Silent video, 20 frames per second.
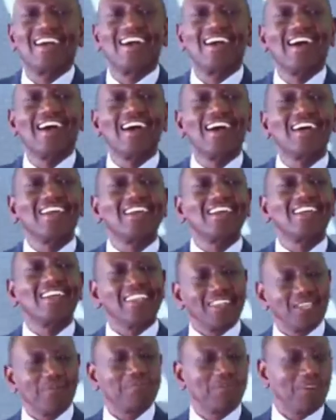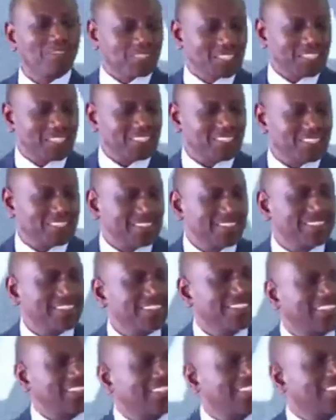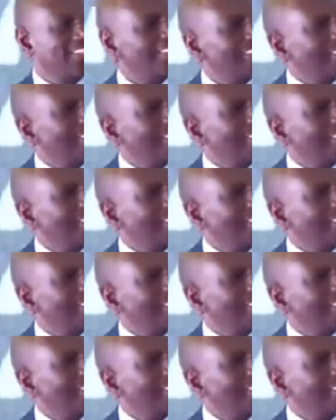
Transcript: and in the process, he